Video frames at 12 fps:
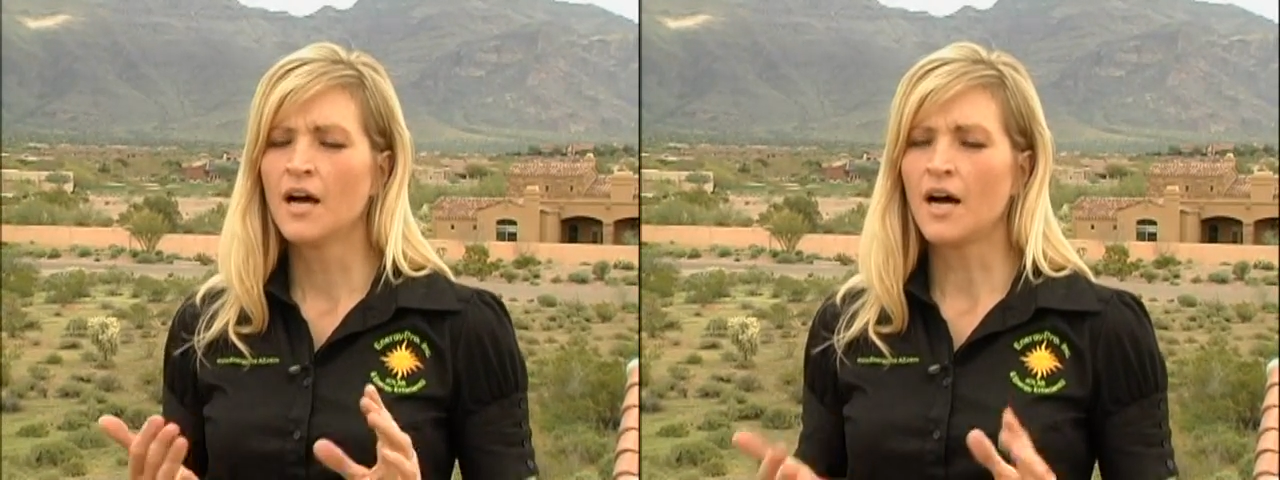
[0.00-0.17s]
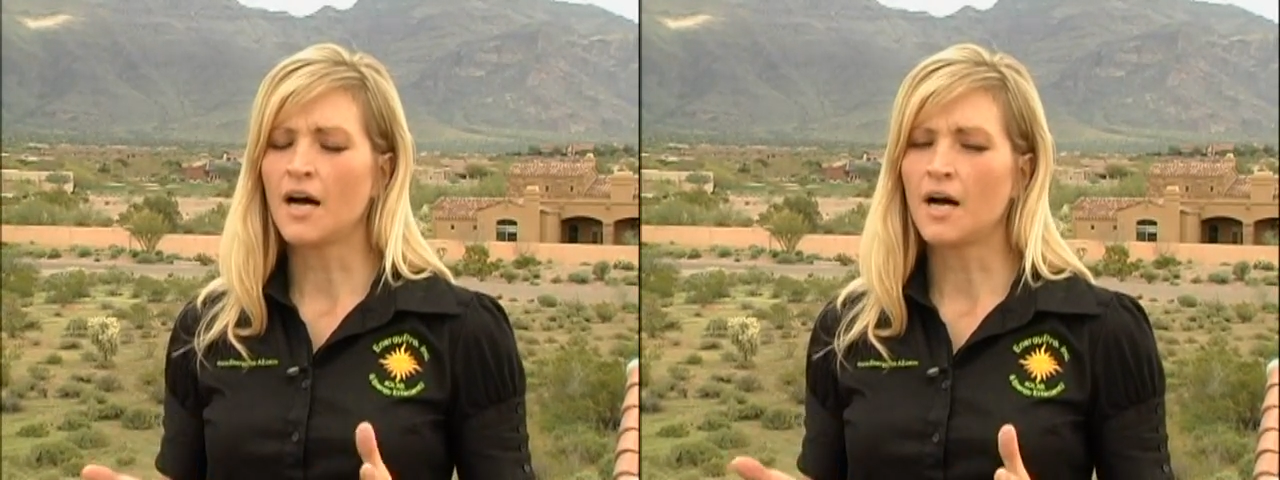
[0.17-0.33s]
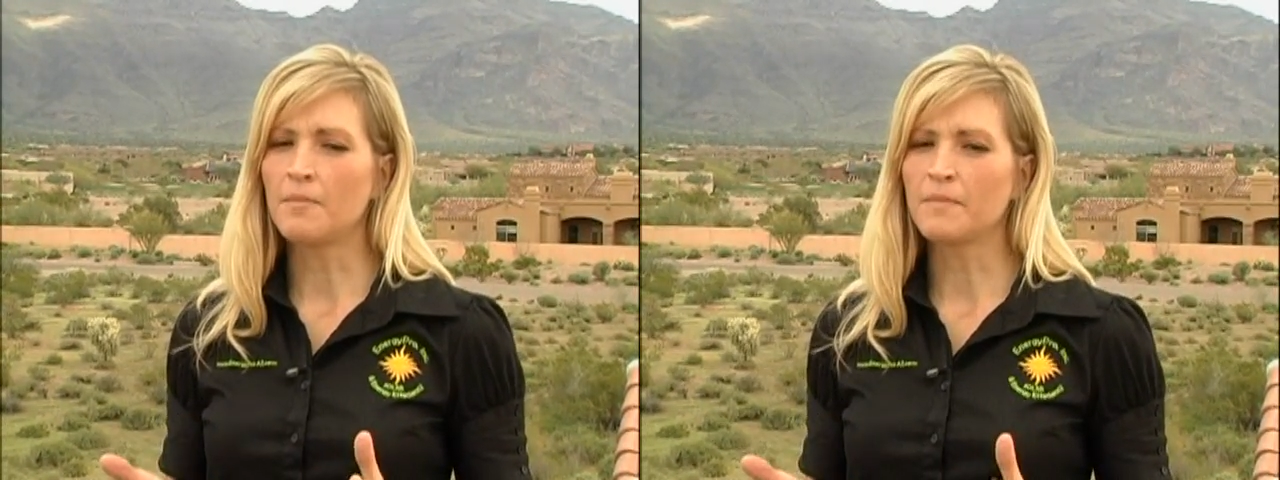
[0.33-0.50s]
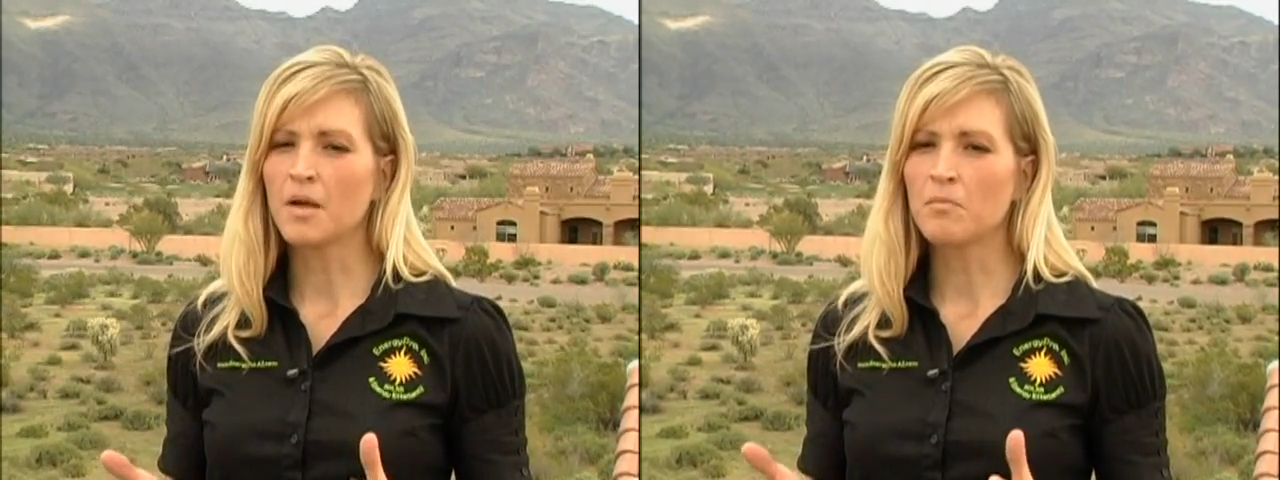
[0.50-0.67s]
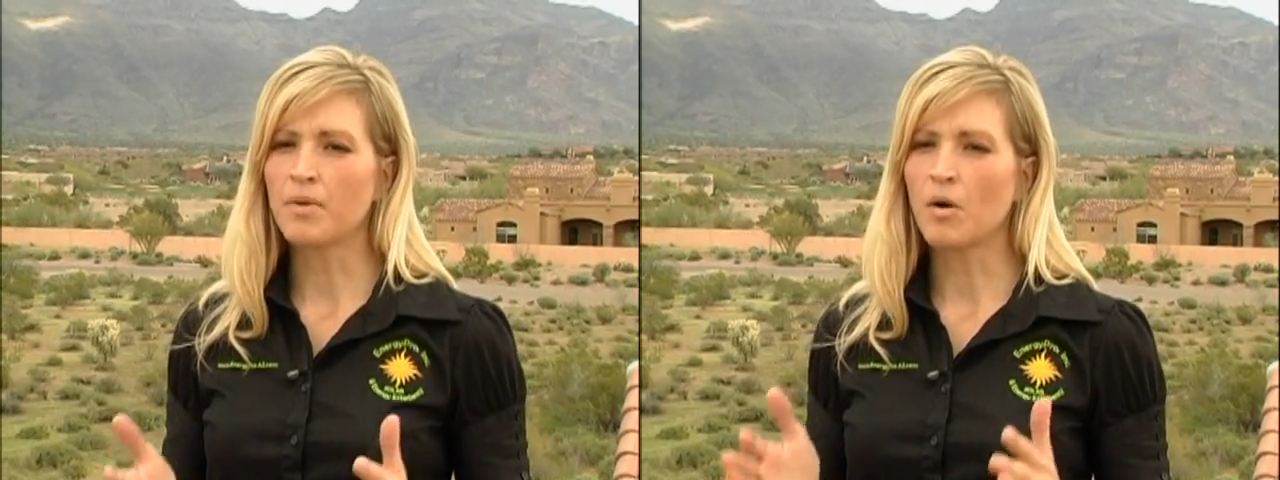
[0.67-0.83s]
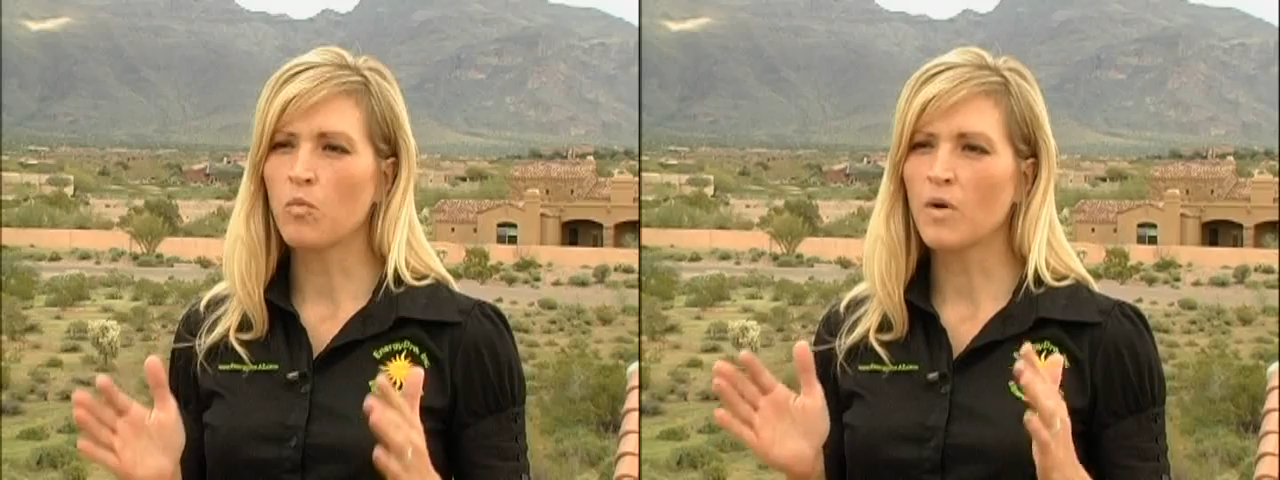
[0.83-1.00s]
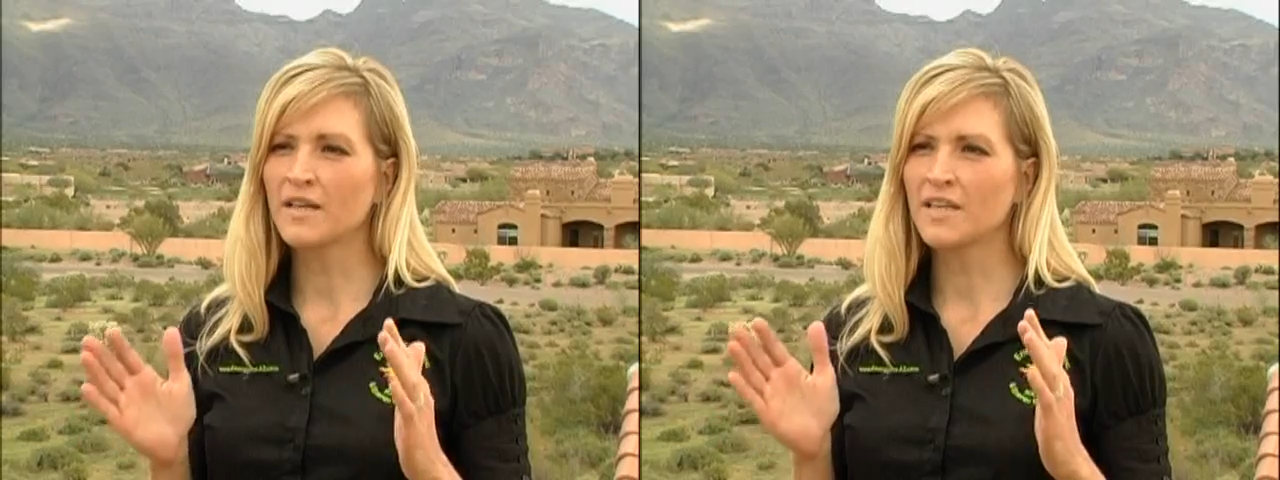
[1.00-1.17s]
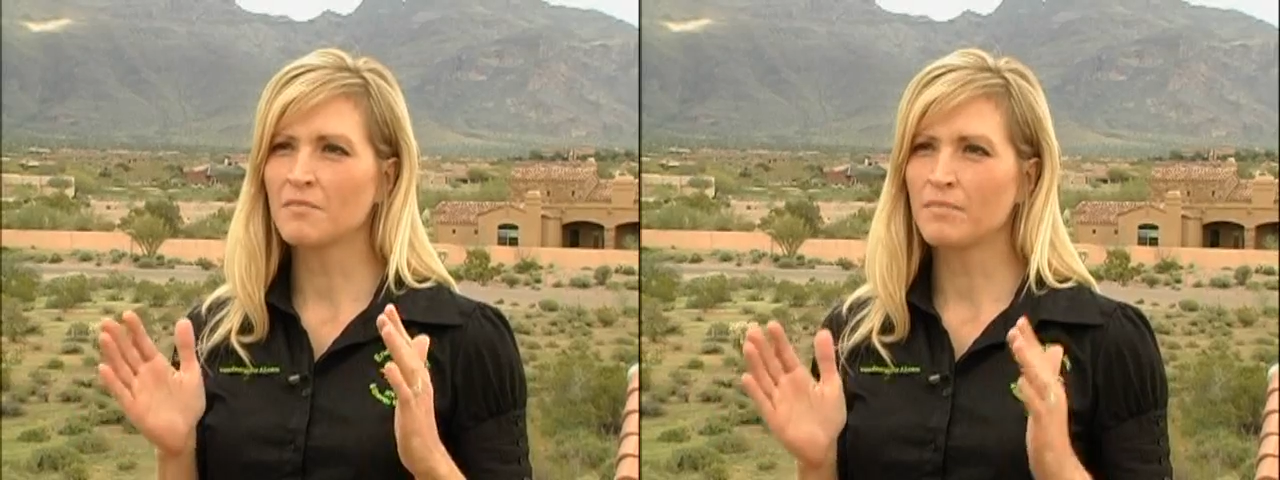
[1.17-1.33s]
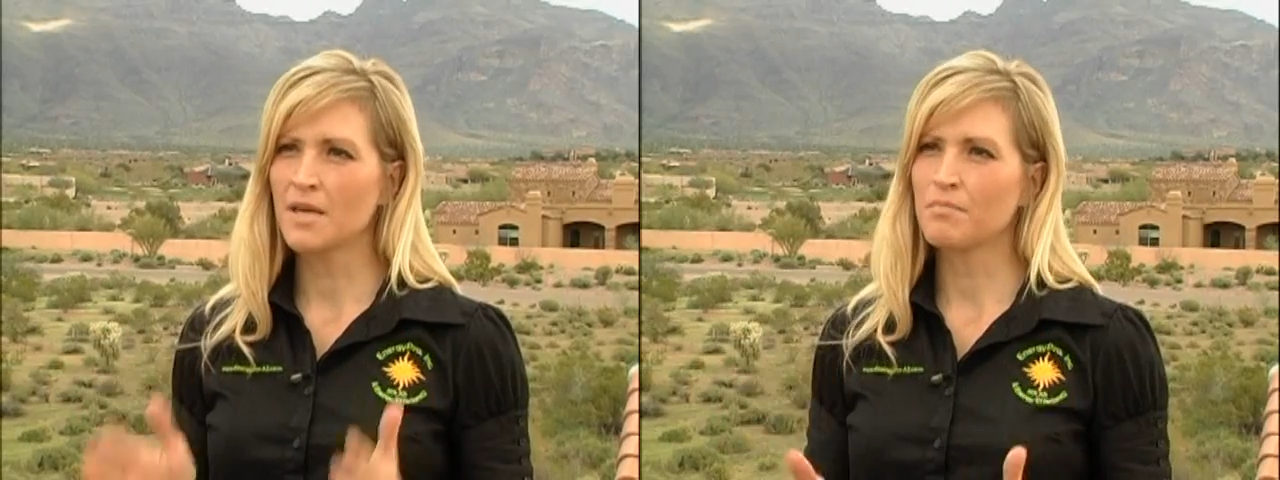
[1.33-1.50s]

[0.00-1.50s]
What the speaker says: But what can be